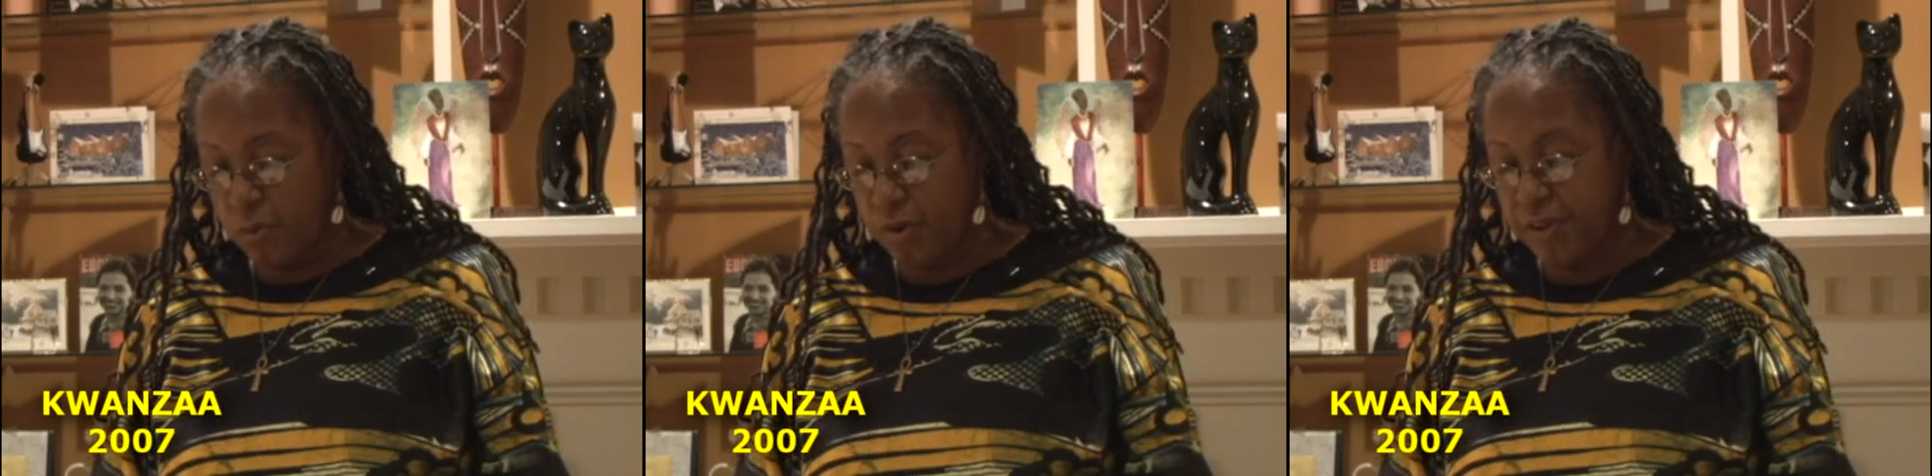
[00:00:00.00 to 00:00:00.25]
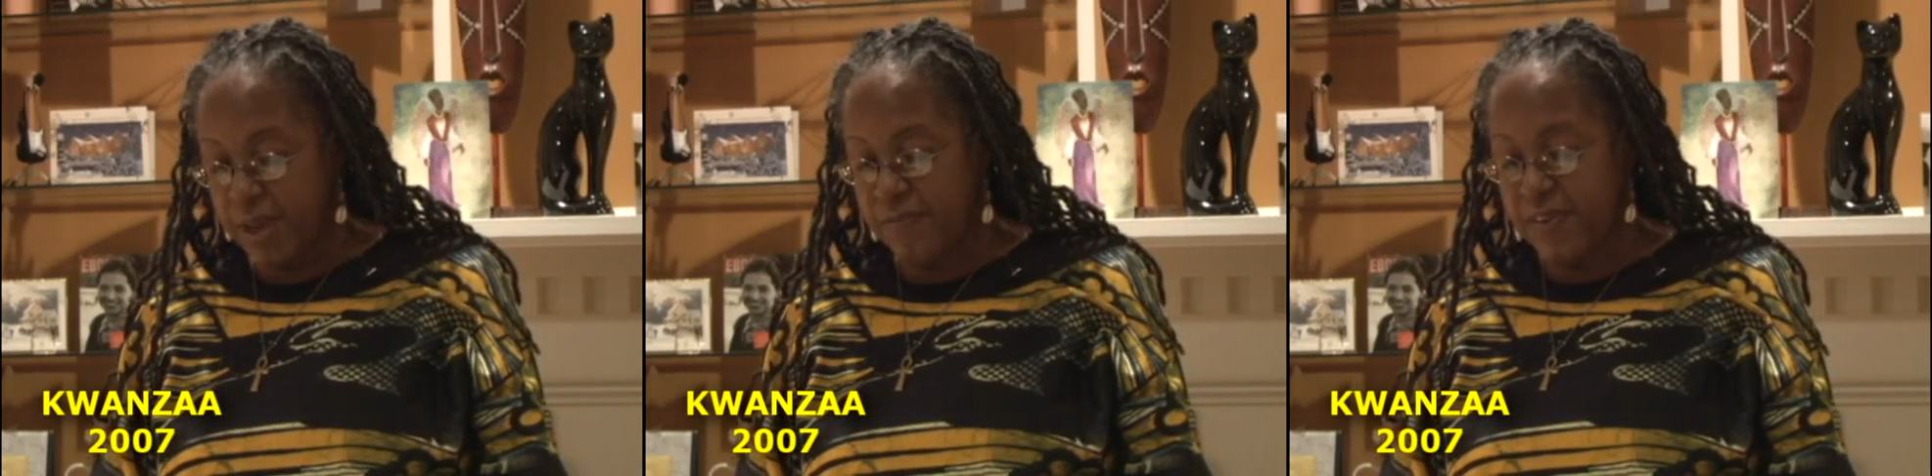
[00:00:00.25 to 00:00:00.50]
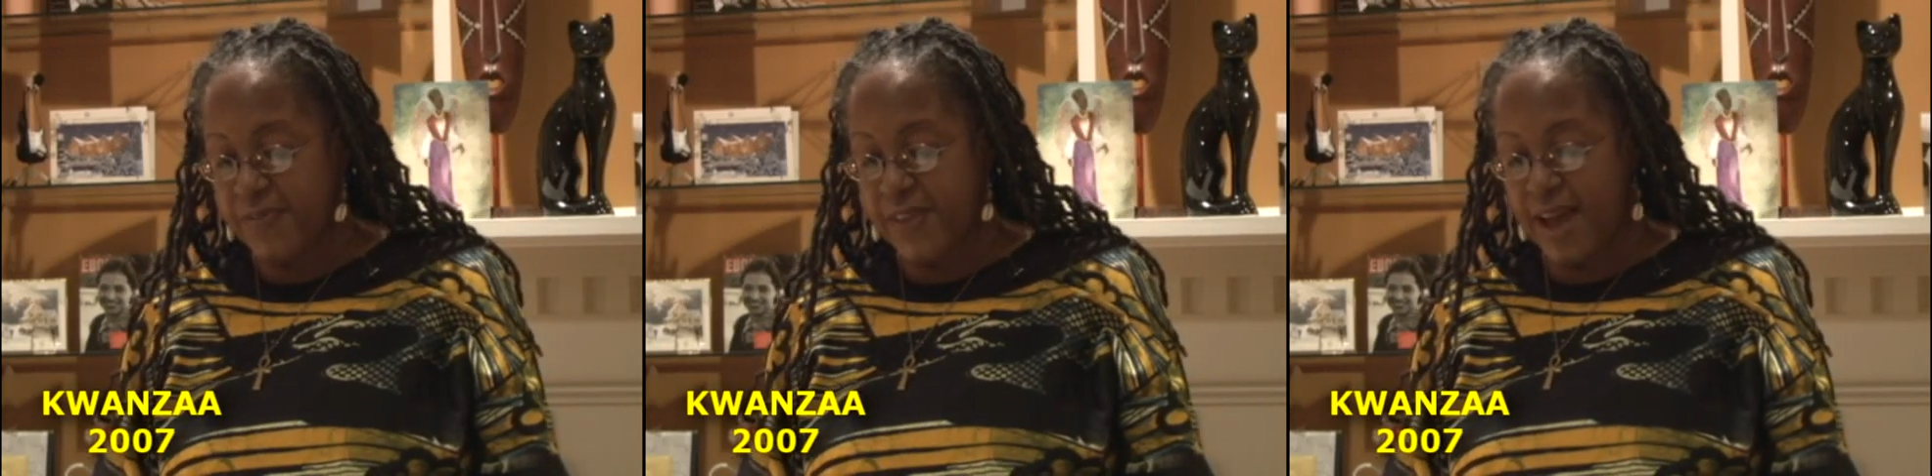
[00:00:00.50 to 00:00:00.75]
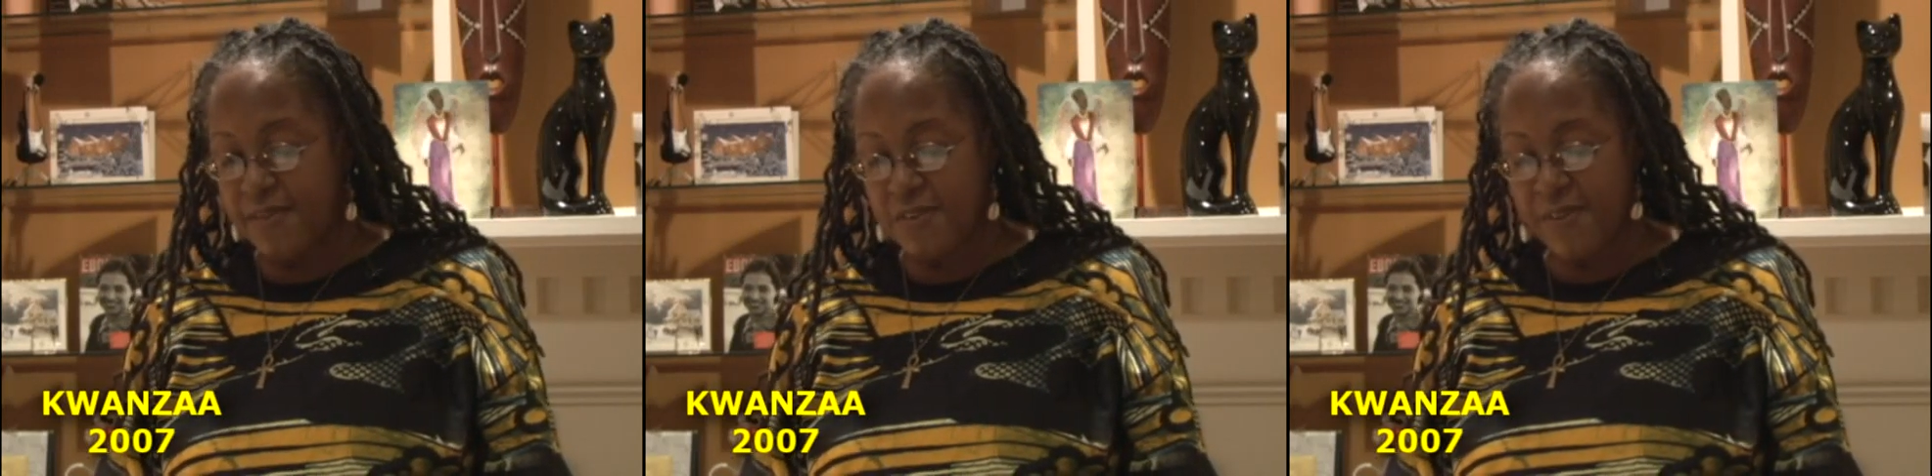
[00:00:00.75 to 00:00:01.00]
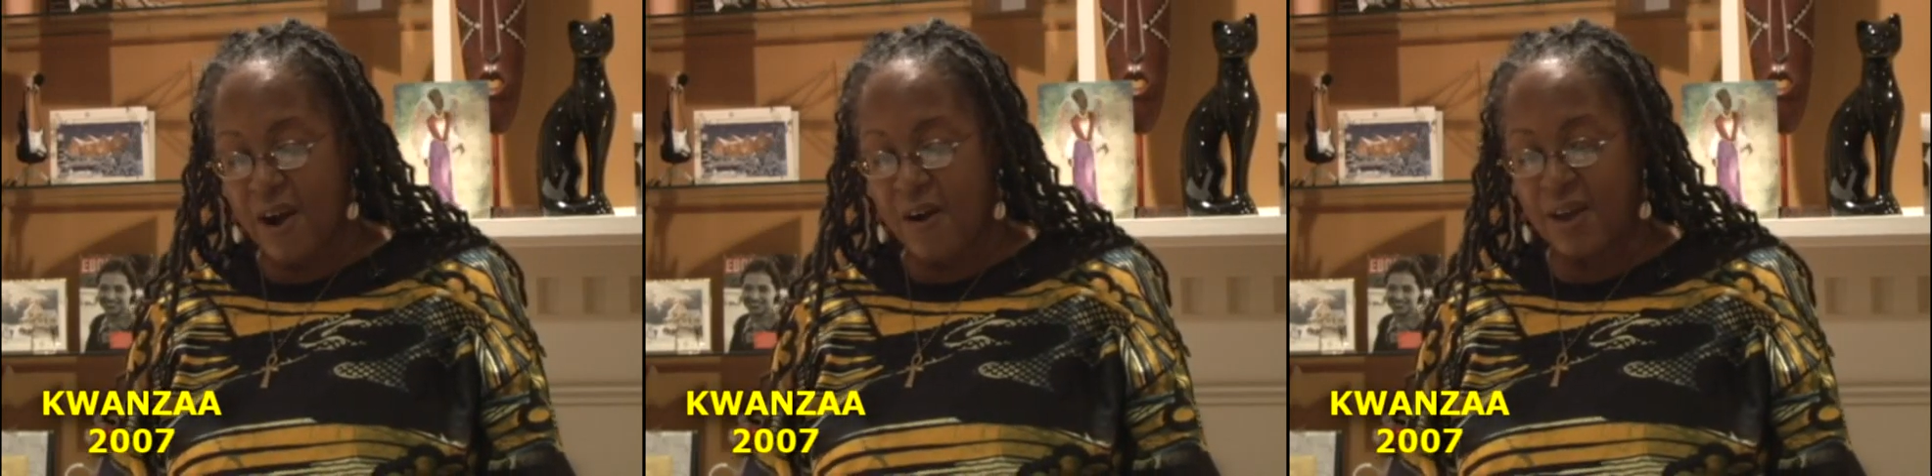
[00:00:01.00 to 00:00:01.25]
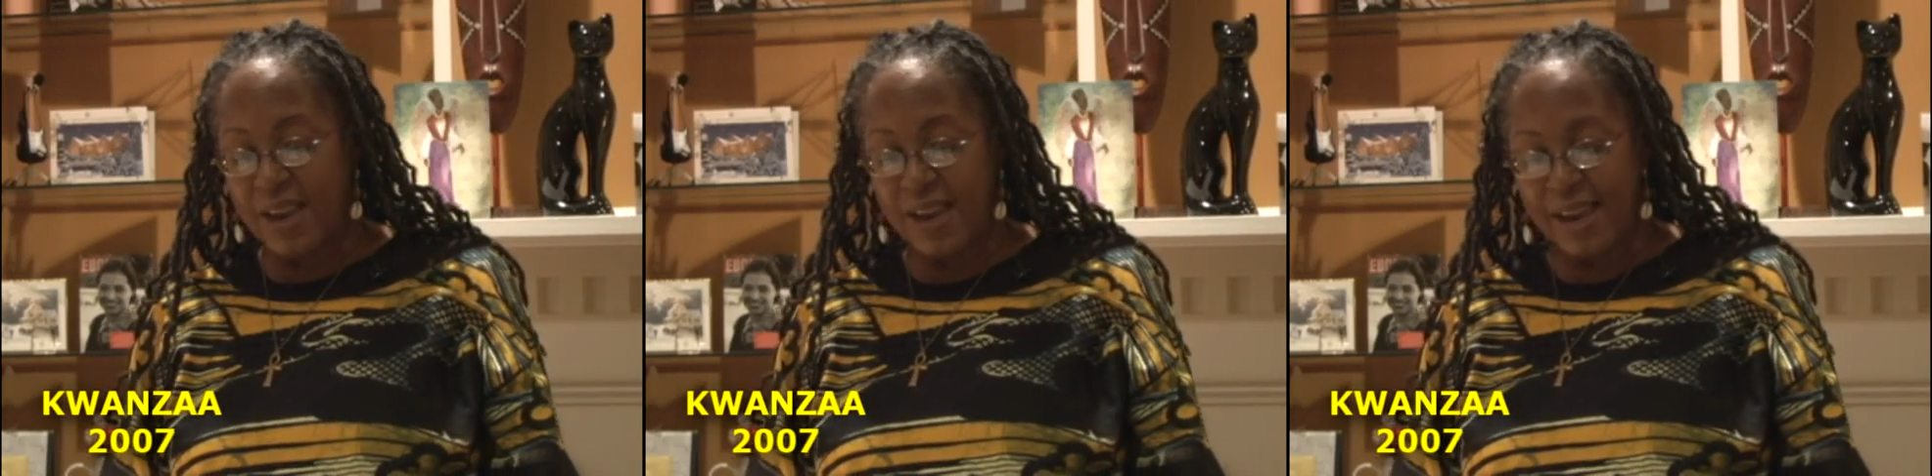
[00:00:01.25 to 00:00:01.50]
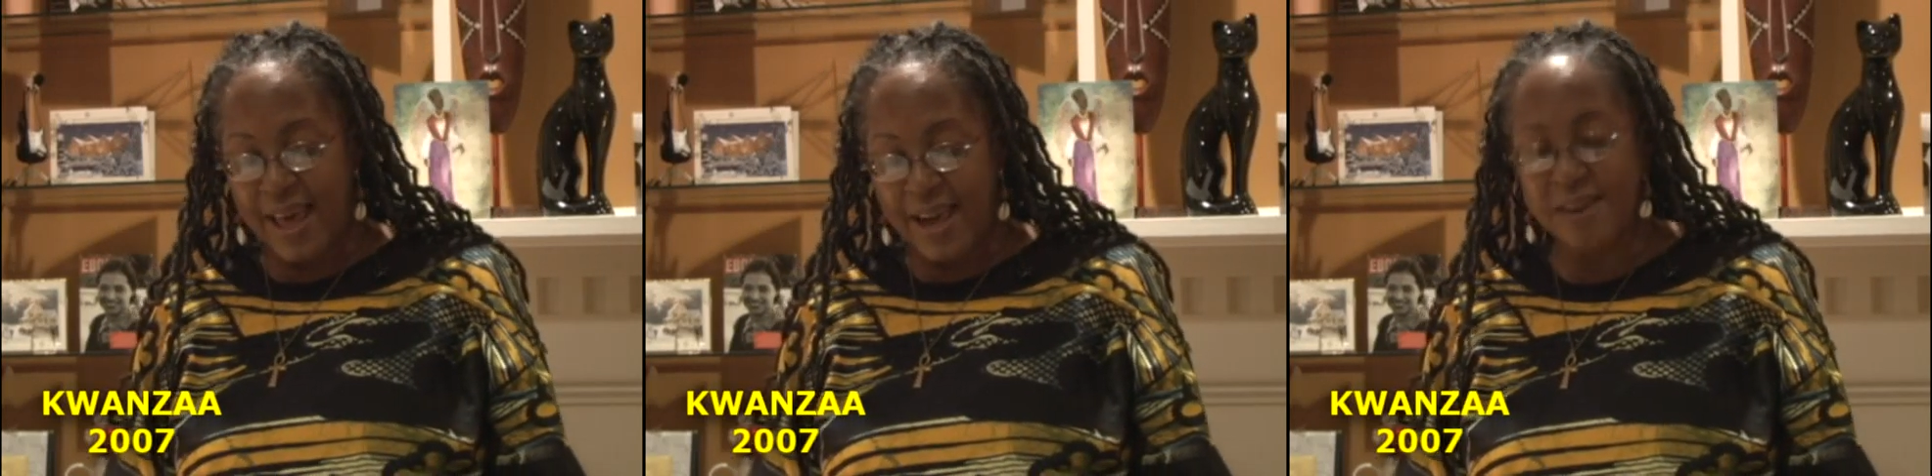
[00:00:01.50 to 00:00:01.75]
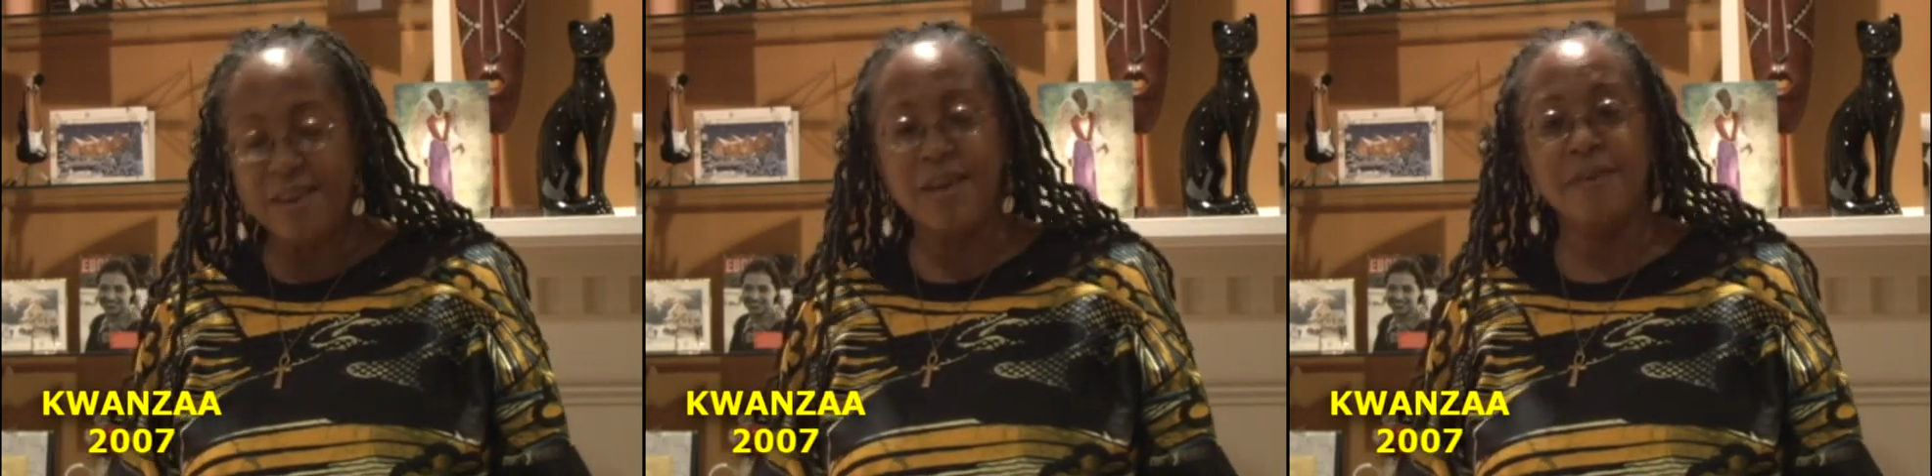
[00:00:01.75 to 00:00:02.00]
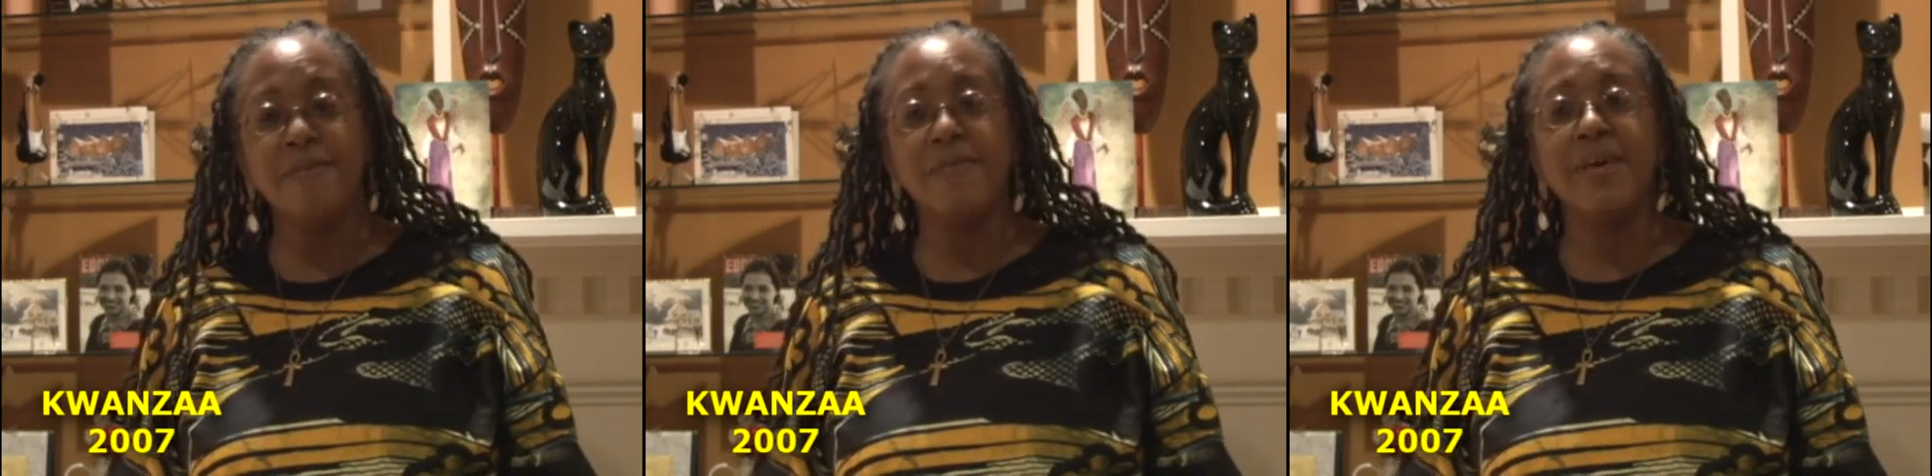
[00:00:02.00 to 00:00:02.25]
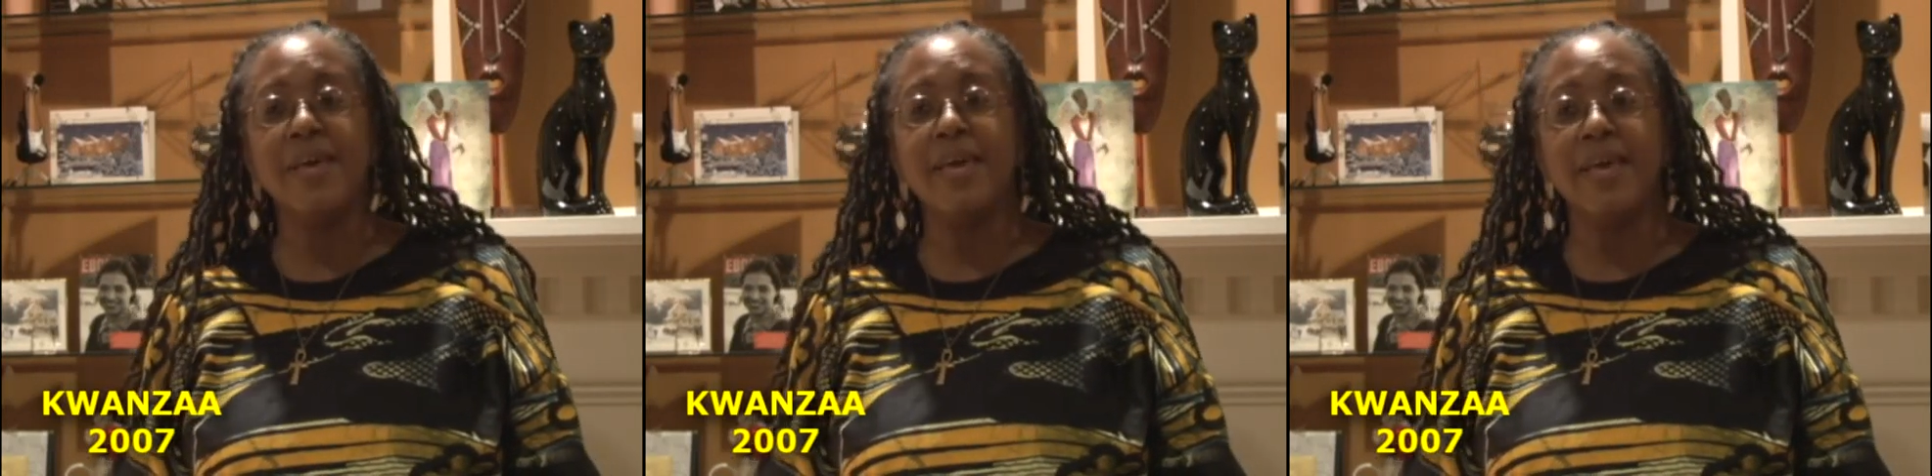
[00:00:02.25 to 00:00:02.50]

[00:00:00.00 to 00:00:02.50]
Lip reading: which emphasizes our collective